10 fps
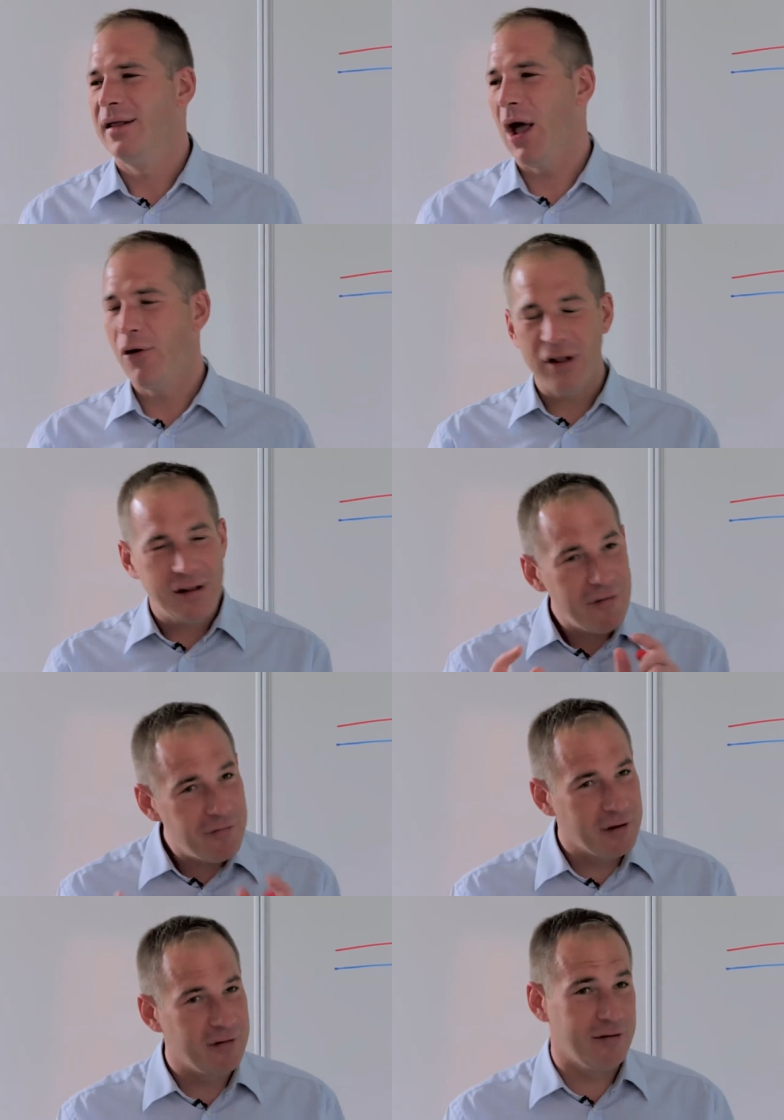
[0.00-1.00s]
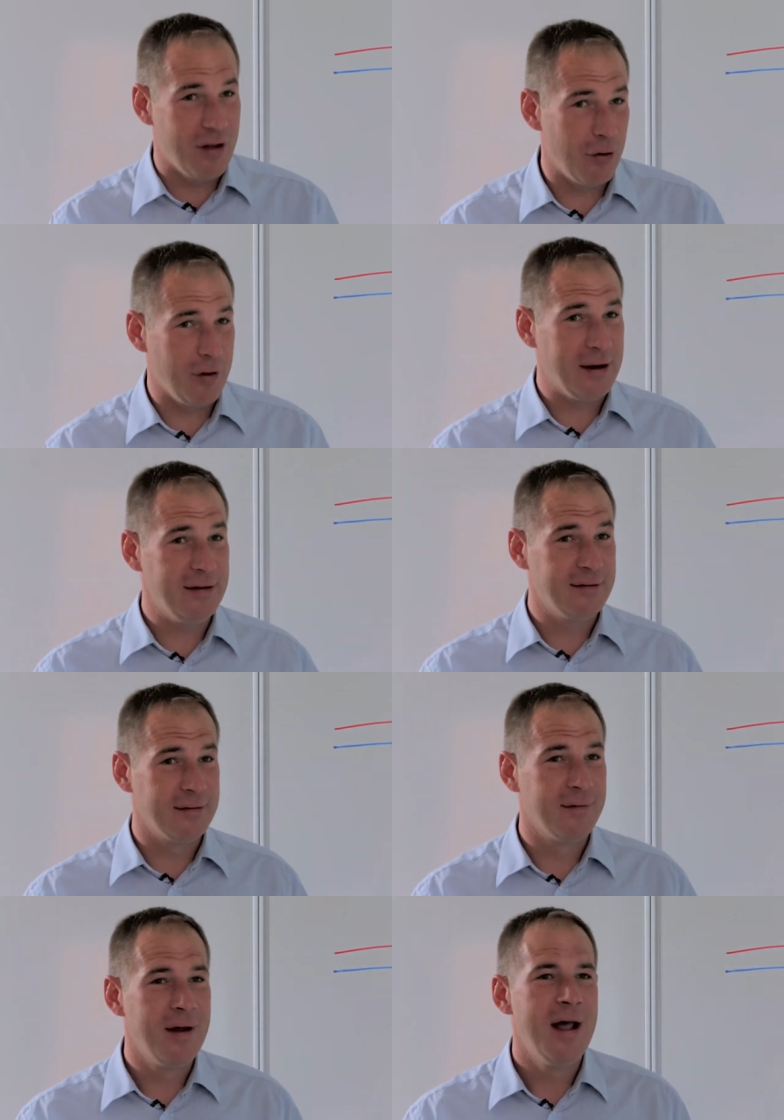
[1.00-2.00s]
Now, the difference, though,
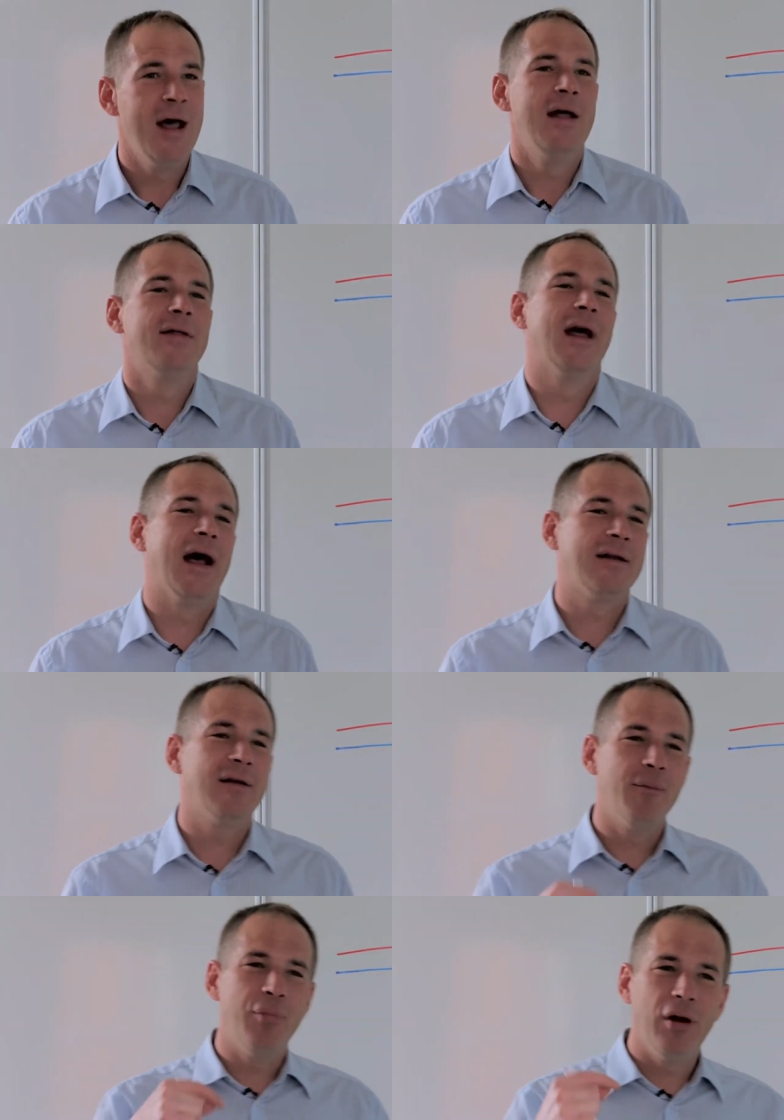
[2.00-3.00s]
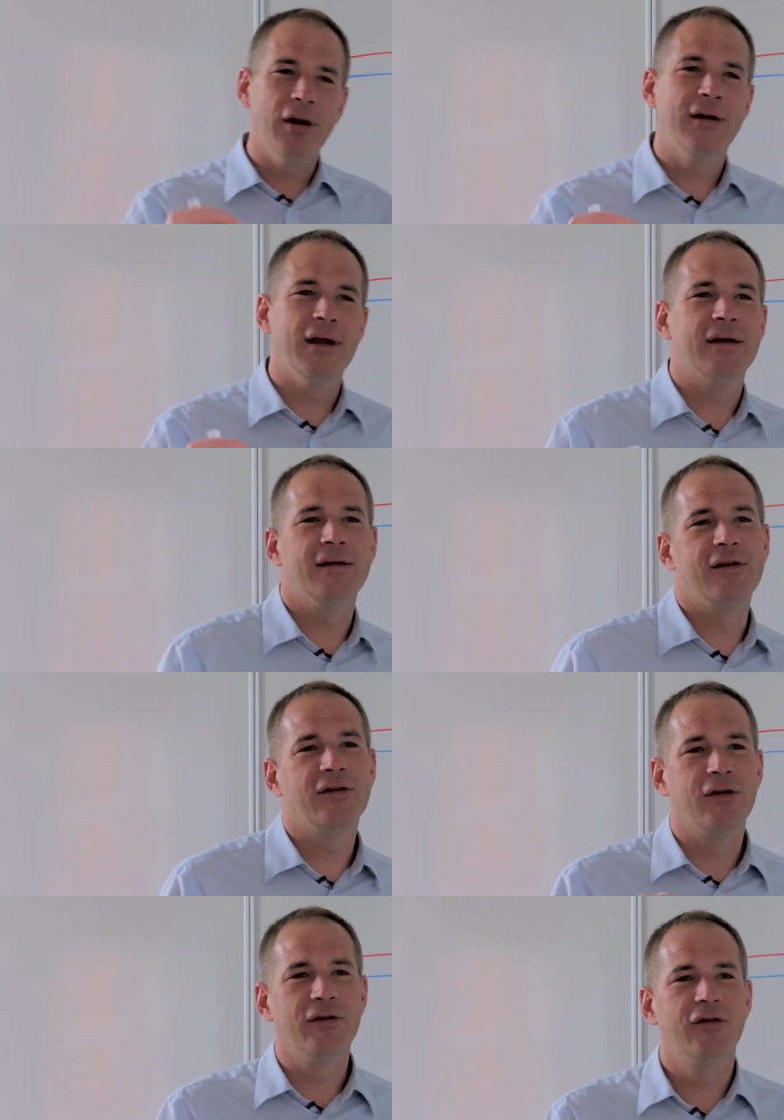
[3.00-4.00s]
is that politics is
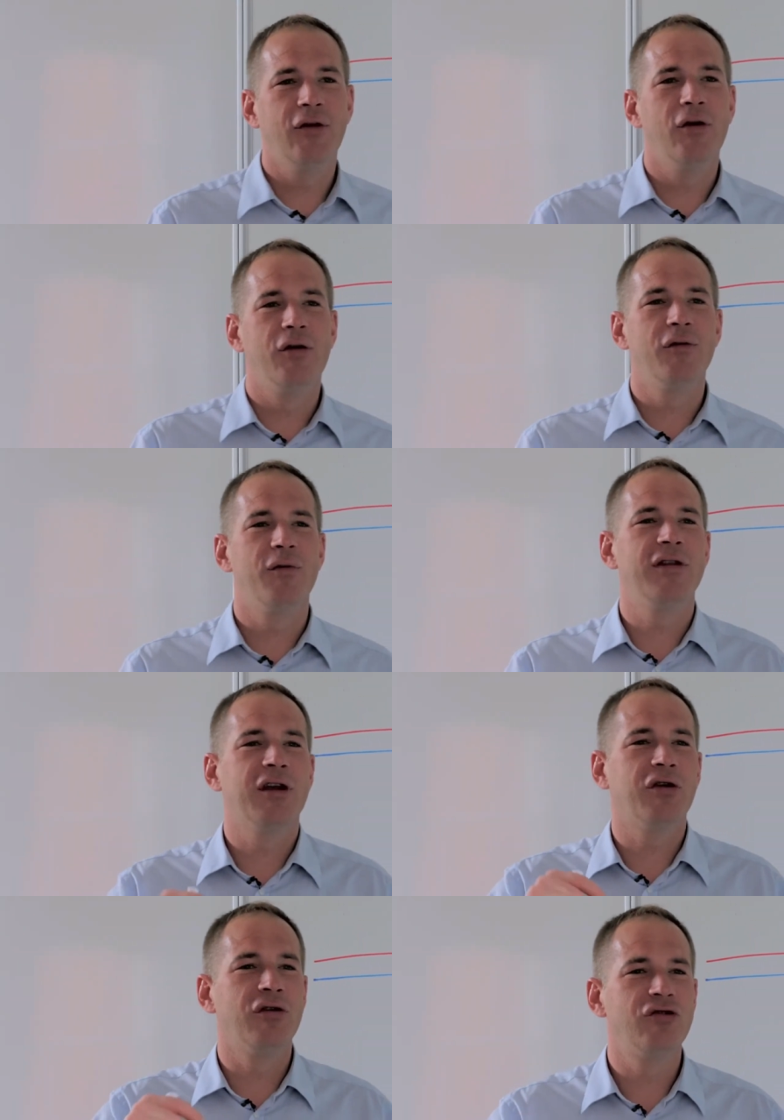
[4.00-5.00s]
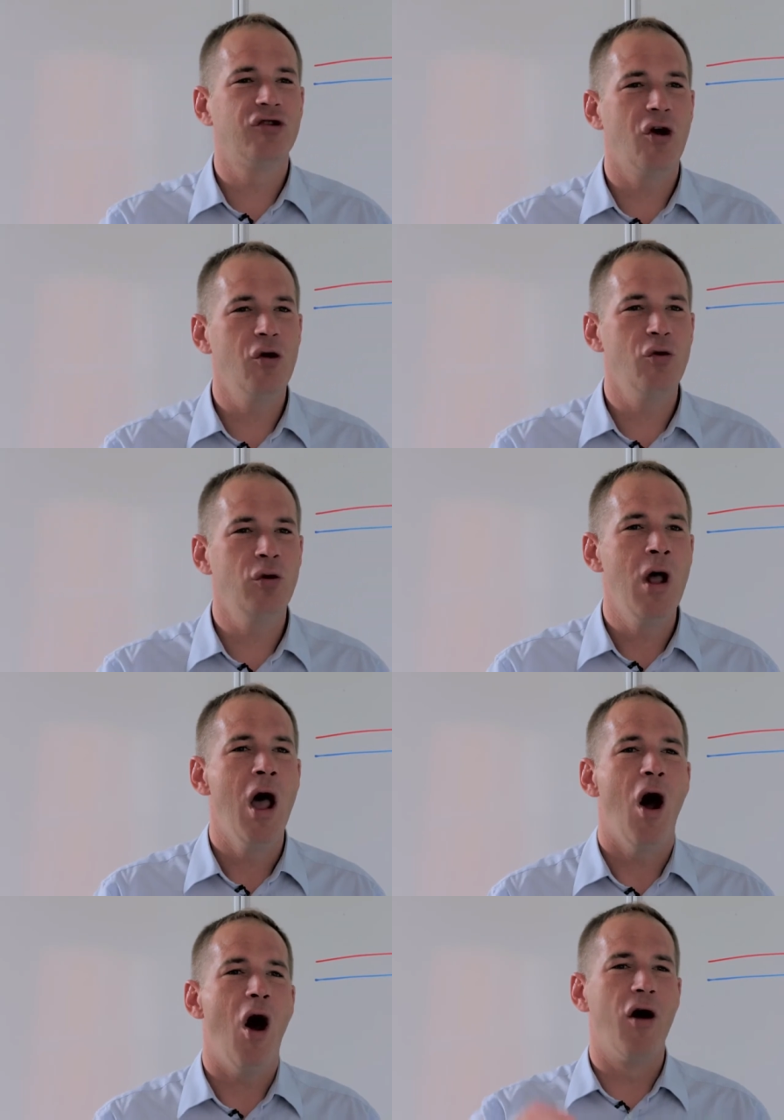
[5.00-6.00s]
concerned with the control
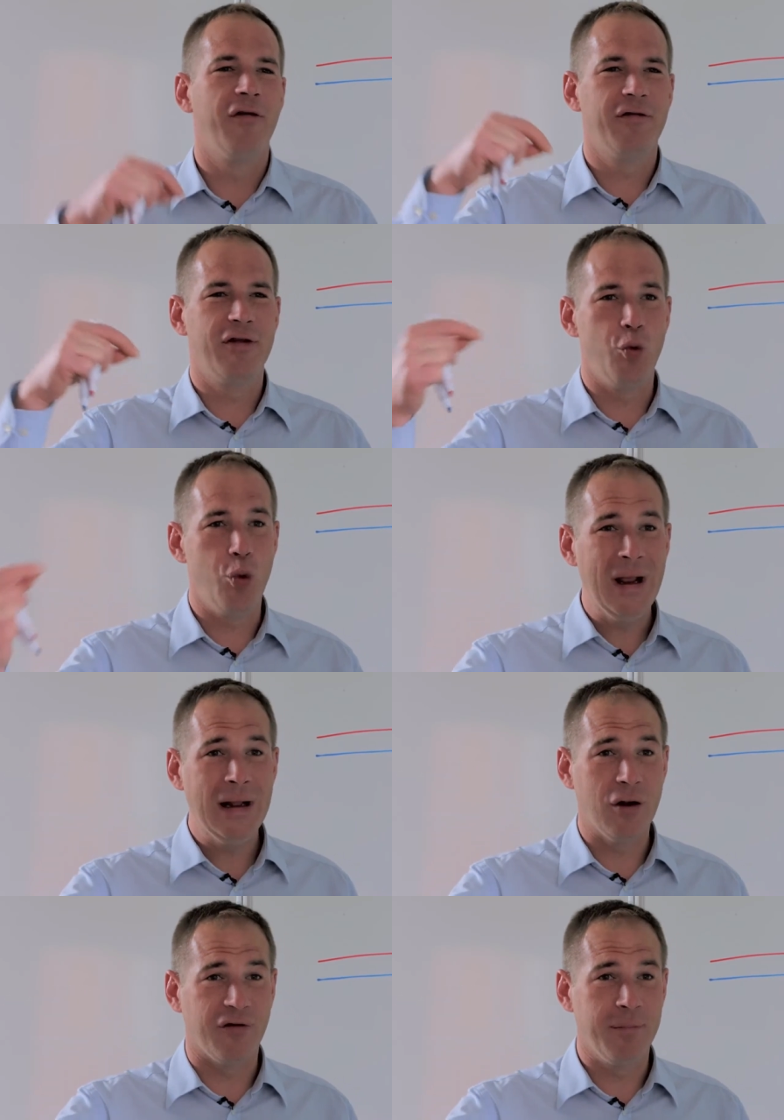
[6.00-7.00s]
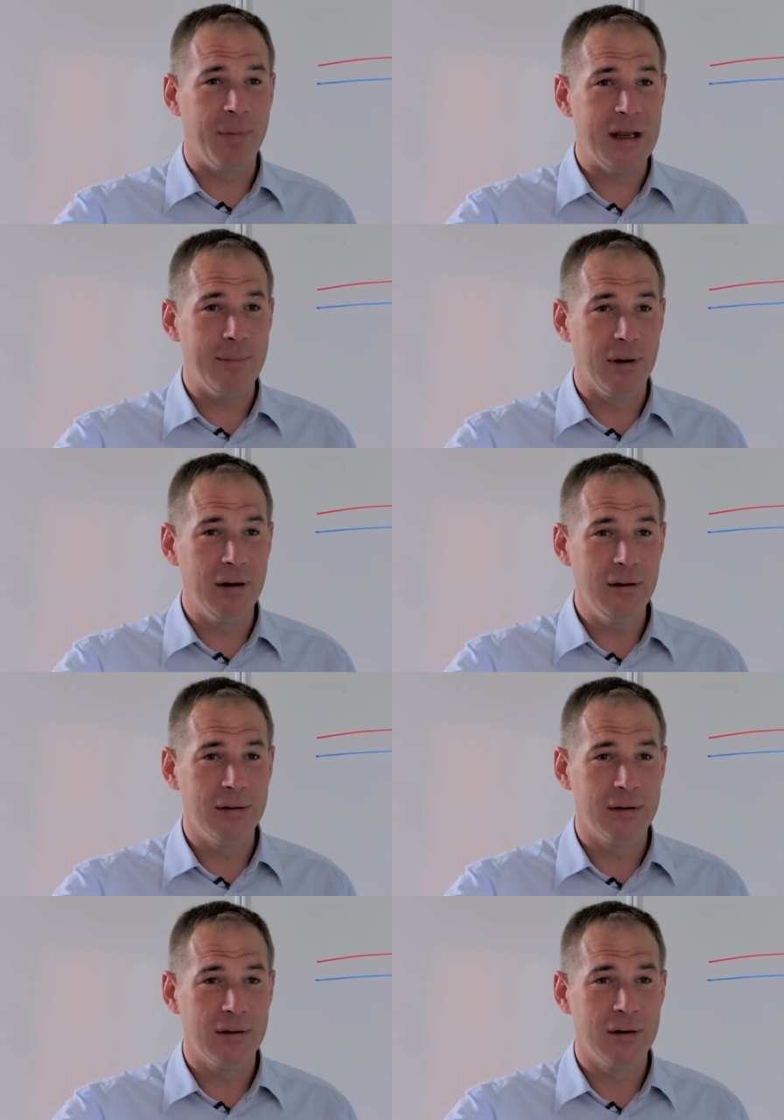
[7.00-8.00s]
of the will of people